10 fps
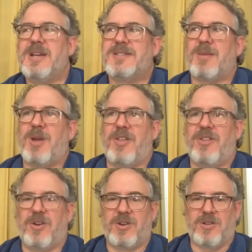some
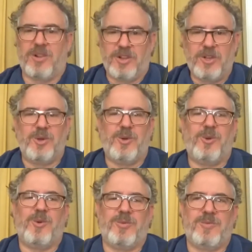other
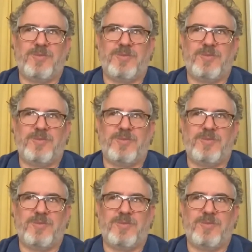clue